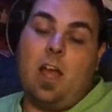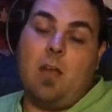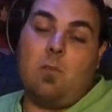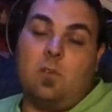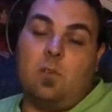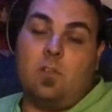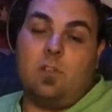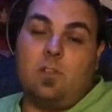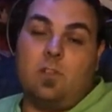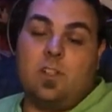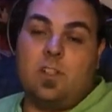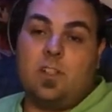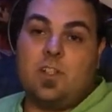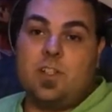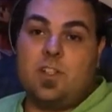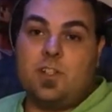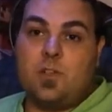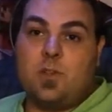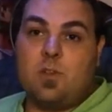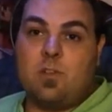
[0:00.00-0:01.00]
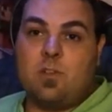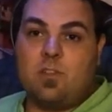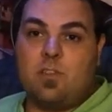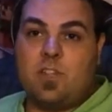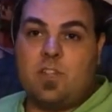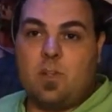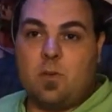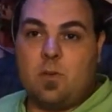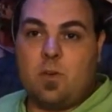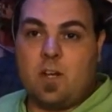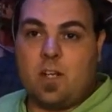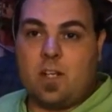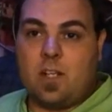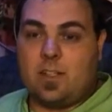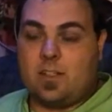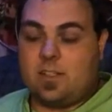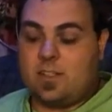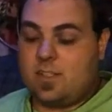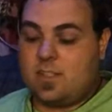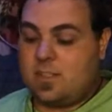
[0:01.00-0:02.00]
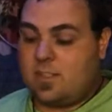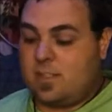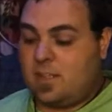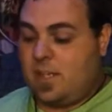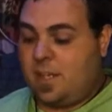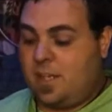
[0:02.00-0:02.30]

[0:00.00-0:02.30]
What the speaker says: I will do a review on it.